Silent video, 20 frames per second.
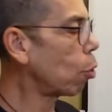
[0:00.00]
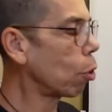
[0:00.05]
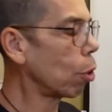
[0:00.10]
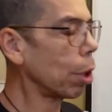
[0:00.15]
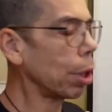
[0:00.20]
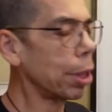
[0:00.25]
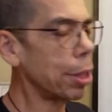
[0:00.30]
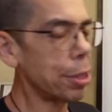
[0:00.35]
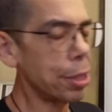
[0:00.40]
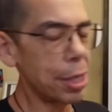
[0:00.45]

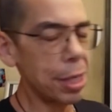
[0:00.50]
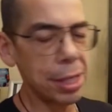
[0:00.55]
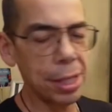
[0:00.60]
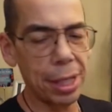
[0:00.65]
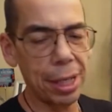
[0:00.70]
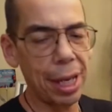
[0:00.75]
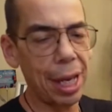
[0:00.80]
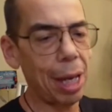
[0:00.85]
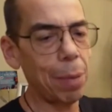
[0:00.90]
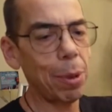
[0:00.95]
Orange, and he
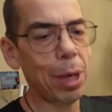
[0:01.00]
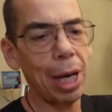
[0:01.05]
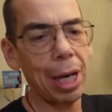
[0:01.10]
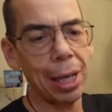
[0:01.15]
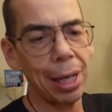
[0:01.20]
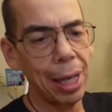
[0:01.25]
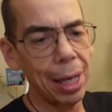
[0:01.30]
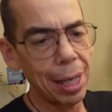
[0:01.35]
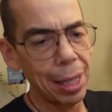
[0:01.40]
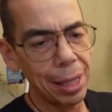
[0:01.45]
said, "Hey,
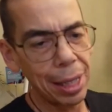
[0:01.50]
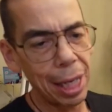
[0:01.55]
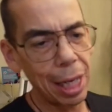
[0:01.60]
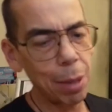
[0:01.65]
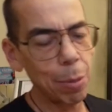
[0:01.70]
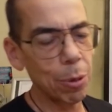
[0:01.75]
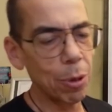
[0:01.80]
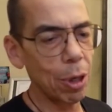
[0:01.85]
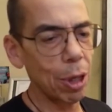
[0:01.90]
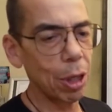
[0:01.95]
my
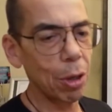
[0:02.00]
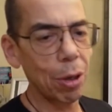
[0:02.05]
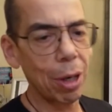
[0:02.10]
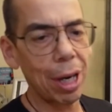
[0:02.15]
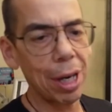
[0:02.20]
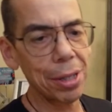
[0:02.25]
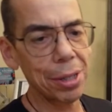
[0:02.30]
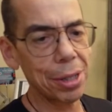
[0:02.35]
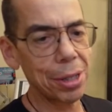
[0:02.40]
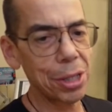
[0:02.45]
neighbor
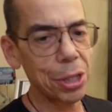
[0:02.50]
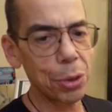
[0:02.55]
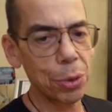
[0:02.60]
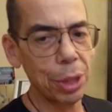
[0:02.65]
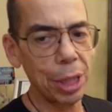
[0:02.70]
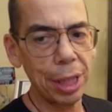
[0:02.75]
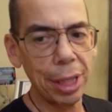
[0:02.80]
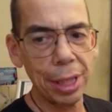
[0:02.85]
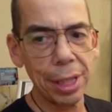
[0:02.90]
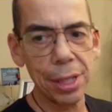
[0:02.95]
across the
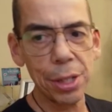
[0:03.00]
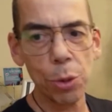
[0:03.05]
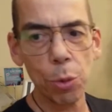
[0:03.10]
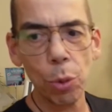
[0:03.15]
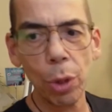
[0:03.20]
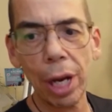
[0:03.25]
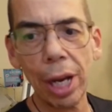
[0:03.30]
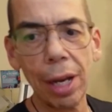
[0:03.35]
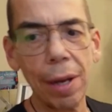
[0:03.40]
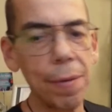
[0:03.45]
street, he just
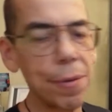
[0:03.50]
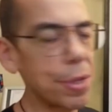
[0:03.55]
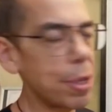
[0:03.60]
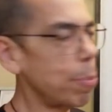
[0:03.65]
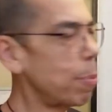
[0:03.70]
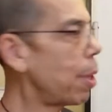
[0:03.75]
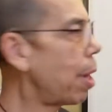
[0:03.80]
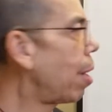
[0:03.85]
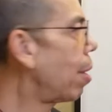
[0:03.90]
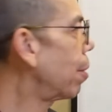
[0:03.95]
raves
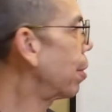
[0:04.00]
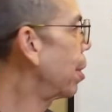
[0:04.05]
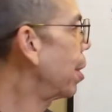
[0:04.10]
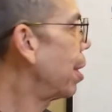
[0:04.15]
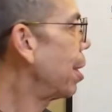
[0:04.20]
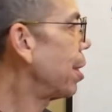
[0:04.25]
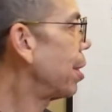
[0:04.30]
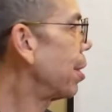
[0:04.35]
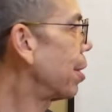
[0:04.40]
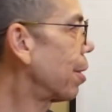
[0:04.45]
about
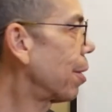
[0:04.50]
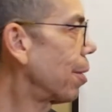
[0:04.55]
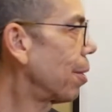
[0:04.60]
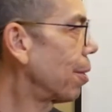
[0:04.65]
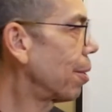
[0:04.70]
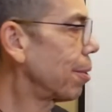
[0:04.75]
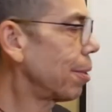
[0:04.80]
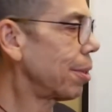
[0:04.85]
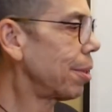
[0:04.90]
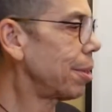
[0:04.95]

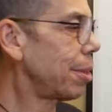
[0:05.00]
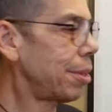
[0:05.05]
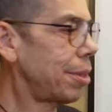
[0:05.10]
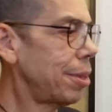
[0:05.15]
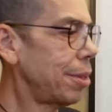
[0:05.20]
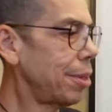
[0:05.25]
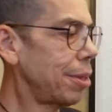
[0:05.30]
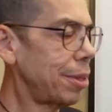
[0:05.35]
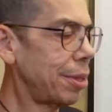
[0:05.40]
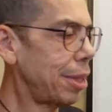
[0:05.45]
your
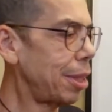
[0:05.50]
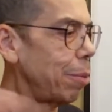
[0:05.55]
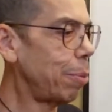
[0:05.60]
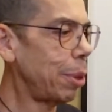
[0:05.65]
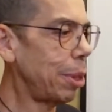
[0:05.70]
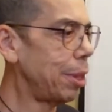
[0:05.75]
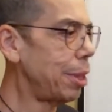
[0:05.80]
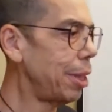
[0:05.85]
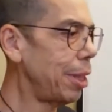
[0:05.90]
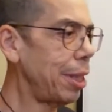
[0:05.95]

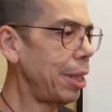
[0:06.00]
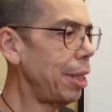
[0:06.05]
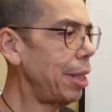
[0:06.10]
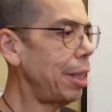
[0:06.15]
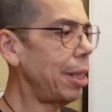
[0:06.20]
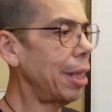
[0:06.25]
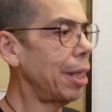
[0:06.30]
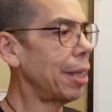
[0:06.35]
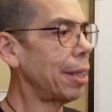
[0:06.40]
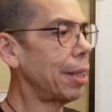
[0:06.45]

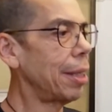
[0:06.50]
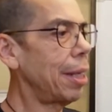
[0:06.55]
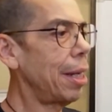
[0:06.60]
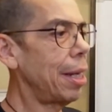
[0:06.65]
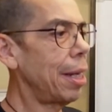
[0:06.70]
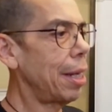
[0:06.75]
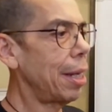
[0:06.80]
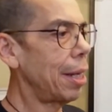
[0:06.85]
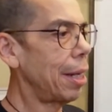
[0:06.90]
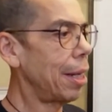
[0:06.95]
CBD, and
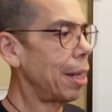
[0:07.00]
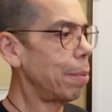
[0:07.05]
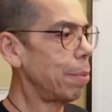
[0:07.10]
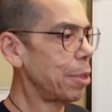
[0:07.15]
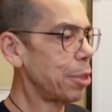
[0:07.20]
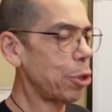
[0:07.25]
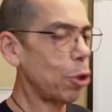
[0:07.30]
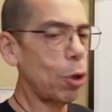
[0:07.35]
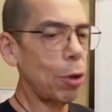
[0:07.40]
his